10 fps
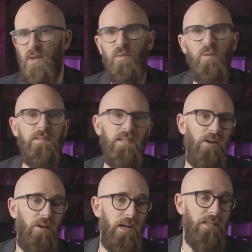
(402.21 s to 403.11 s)
Along with
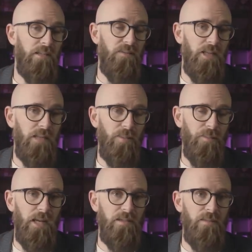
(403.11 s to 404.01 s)
terrorizing the civilian
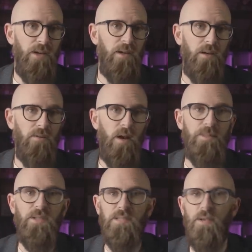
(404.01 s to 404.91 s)
population, Boko Haram
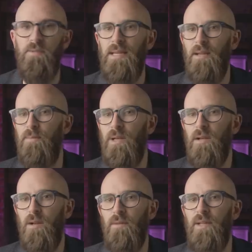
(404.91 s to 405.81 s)
is also in open
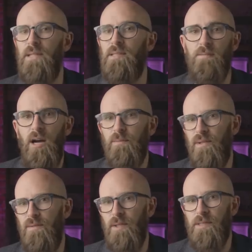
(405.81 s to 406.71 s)
conflict, armed
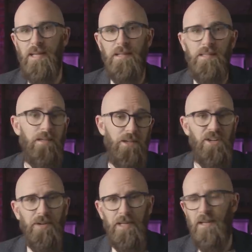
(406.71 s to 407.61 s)
revolt against the
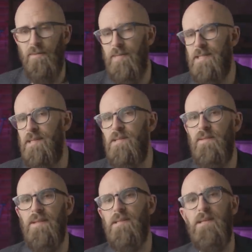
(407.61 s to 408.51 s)
Nigerian government since
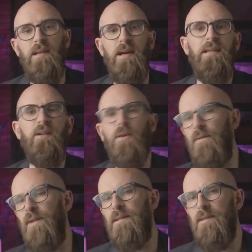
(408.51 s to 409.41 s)
2009, a
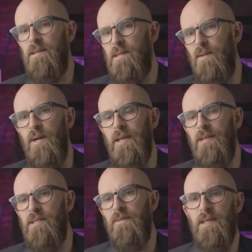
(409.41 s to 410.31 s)
conflict that has so far
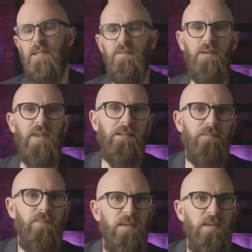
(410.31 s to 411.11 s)
killed over 35,000